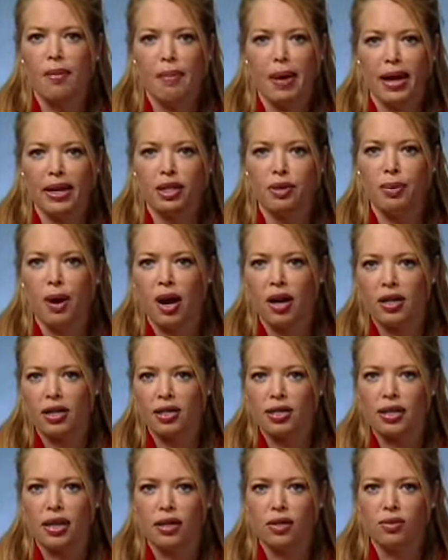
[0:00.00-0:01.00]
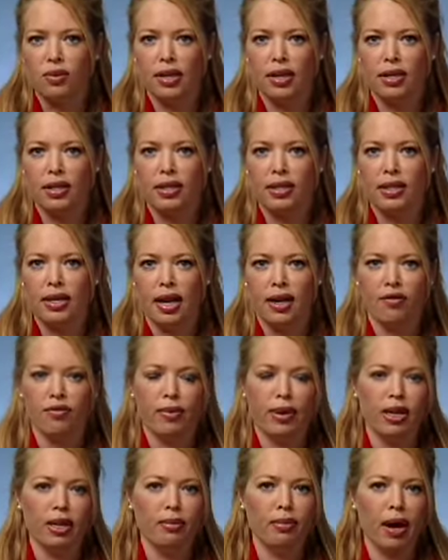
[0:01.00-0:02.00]
Max Baucus says we can save
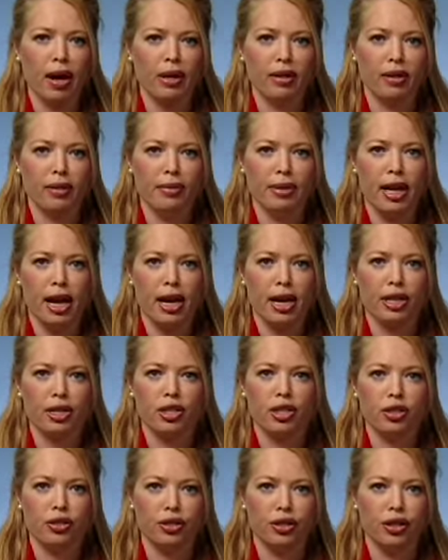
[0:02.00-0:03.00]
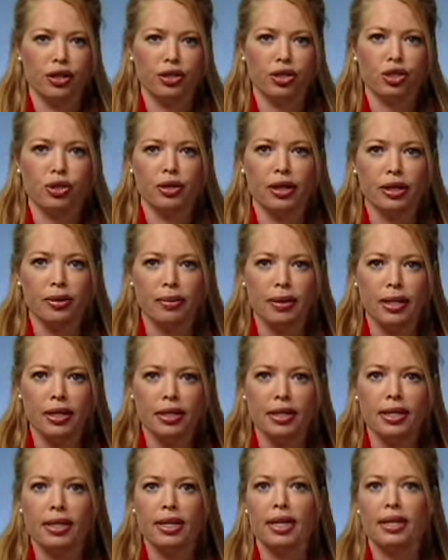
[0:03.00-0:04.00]
money by eliminating certain
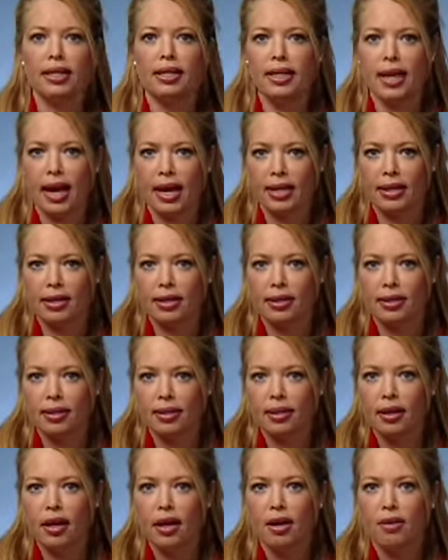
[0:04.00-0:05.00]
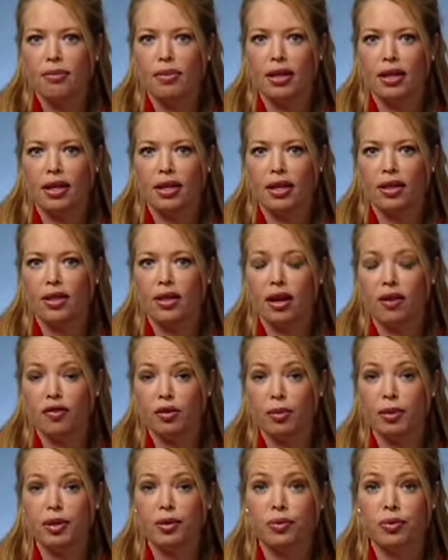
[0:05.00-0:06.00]
treatments and tests, meaning that the
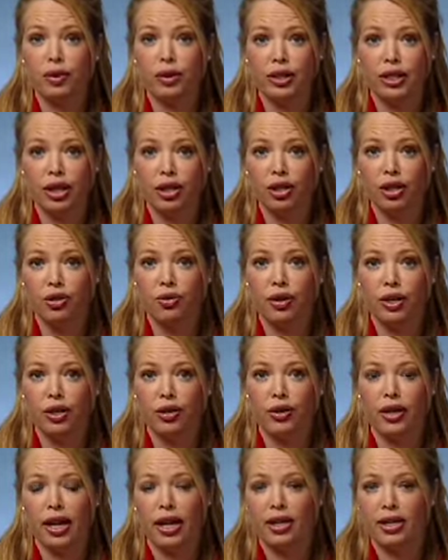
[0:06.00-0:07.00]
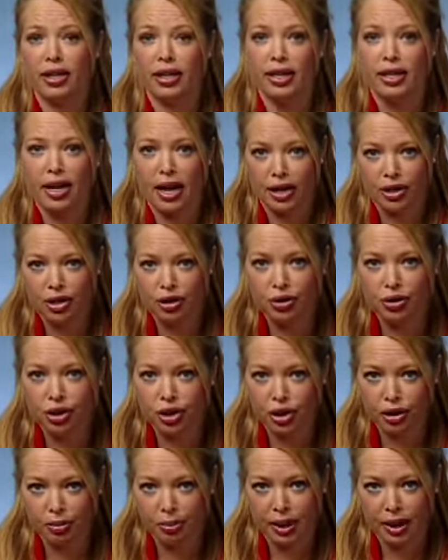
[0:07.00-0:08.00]
government will tell you what you can and cannot do to
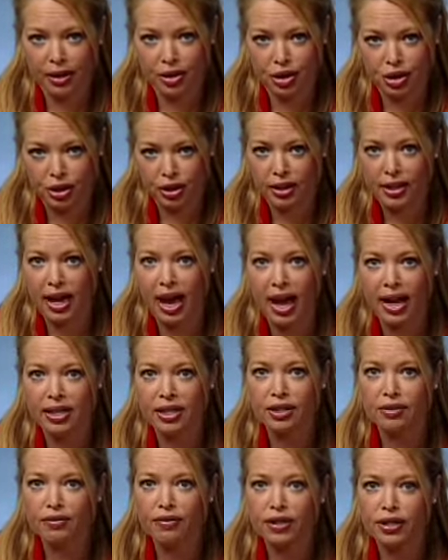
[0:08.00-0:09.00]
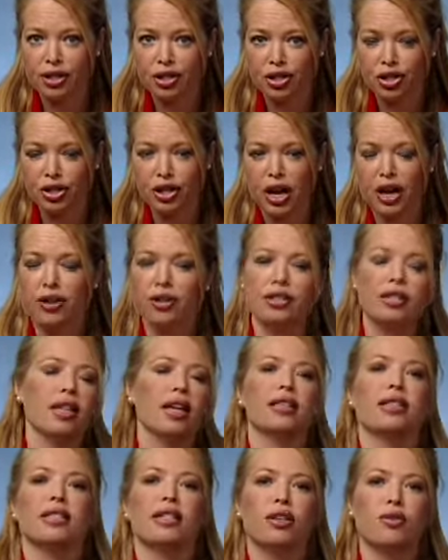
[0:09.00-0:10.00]
your patients. As a physician, how does
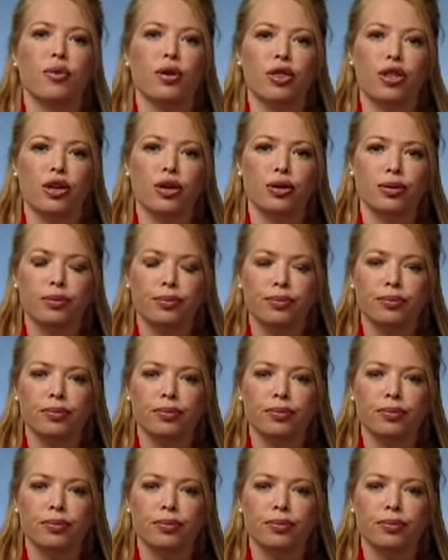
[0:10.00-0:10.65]
that sit with you?